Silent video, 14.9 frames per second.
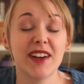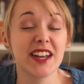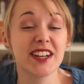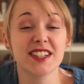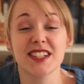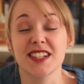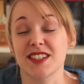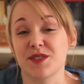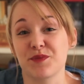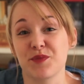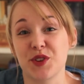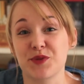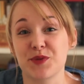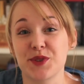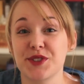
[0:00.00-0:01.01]
And it did,
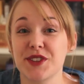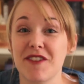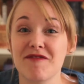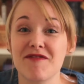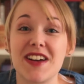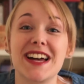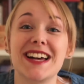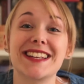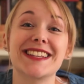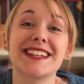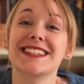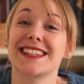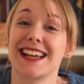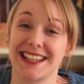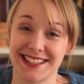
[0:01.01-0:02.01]
which was
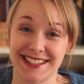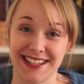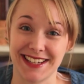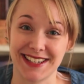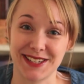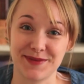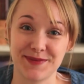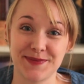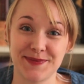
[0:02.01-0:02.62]
fantastic.